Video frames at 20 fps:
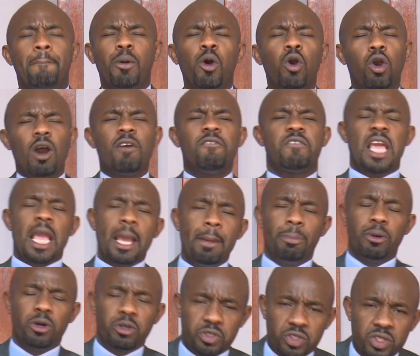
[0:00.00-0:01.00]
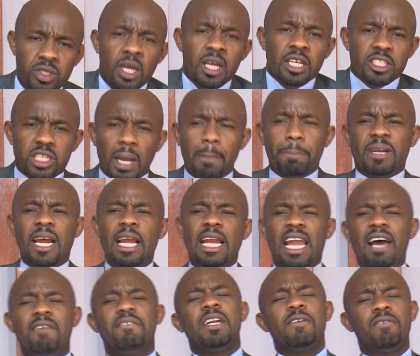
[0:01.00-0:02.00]
book of Hebrews, chapter
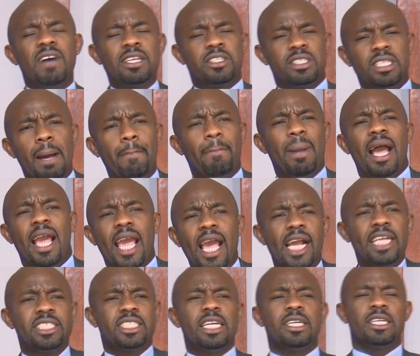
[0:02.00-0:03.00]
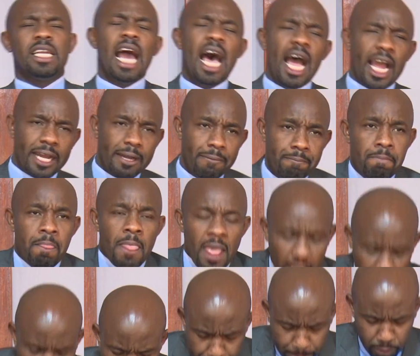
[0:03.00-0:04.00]
11, verse number 8 and 9,
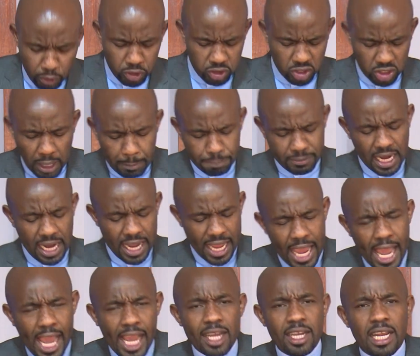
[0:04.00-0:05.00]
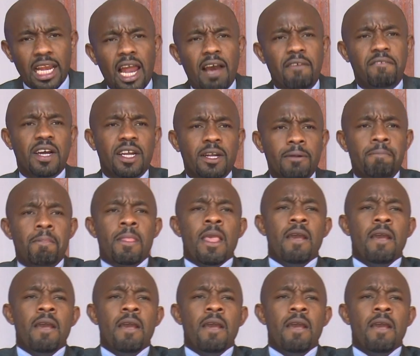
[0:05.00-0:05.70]
Hebrews chapter 8, 11,